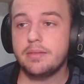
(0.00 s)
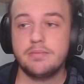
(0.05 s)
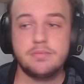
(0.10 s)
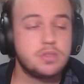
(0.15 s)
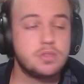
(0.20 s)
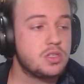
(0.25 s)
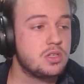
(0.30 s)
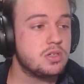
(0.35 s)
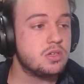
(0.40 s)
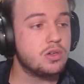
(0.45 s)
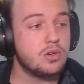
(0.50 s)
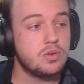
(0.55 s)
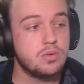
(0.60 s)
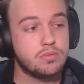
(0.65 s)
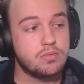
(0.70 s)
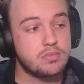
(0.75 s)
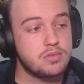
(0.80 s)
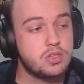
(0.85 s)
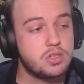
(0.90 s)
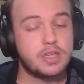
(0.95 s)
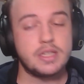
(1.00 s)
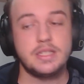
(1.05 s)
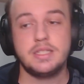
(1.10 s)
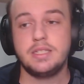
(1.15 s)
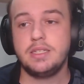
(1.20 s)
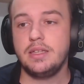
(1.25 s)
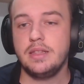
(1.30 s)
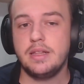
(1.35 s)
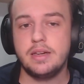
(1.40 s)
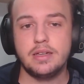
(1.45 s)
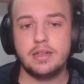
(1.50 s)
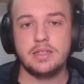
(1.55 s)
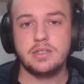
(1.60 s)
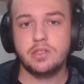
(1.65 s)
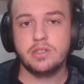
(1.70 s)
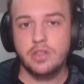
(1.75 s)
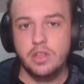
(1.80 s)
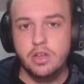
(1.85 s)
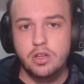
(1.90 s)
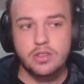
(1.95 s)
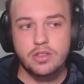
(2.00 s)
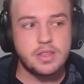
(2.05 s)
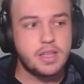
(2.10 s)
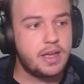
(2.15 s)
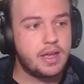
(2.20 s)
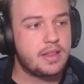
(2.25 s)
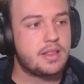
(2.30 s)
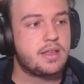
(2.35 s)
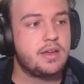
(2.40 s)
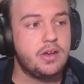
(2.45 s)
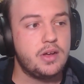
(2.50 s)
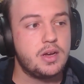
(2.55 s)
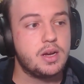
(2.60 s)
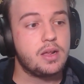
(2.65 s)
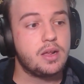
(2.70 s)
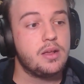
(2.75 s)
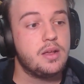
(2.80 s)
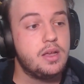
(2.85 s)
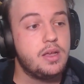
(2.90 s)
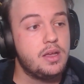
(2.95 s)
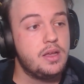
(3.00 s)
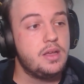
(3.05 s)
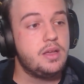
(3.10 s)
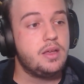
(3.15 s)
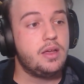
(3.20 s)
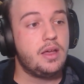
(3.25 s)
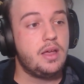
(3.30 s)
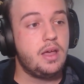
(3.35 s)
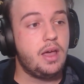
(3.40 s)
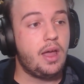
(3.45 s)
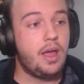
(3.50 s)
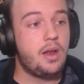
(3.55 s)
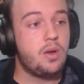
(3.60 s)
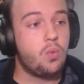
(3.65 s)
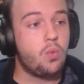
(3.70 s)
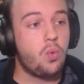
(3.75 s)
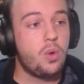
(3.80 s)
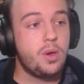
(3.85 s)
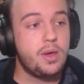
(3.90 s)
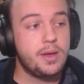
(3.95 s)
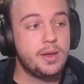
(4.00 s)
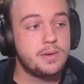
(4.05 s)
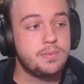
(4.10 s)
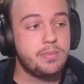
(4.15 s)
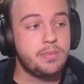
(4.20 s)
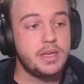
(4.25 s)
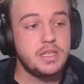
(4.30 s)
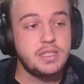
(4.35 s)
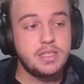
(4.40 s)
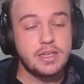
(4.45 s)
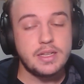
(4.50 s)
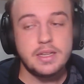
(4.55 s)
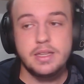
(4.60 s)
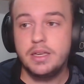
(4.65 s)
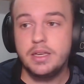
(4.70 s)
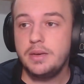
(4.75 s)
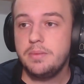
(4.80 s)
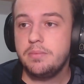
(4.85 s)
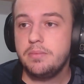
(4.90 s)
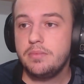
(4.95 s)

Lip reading: So you can see that it's not that hard, and we are basically